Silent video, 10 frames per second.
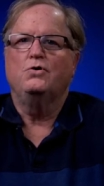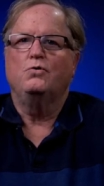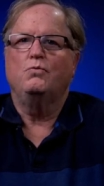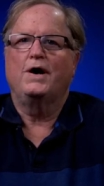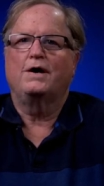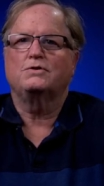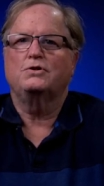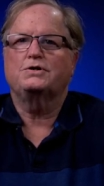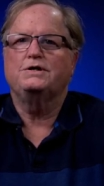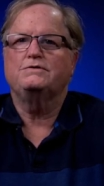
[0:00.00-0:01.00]
while
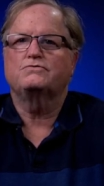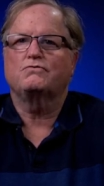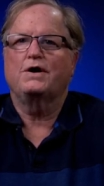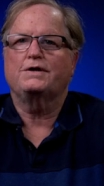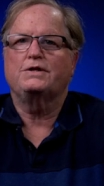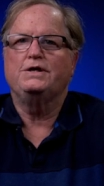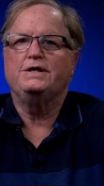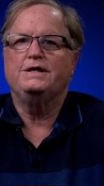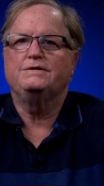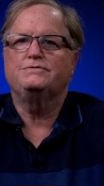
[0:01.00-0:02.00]
looking
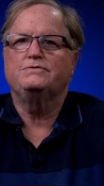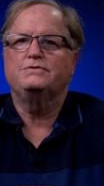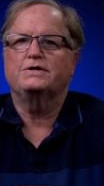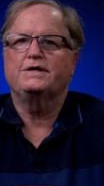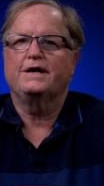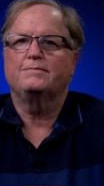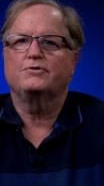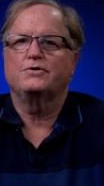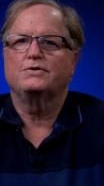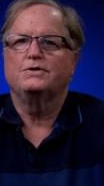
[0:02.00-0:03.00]
directly into the
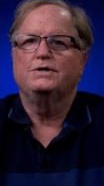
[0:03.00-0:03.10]
camera.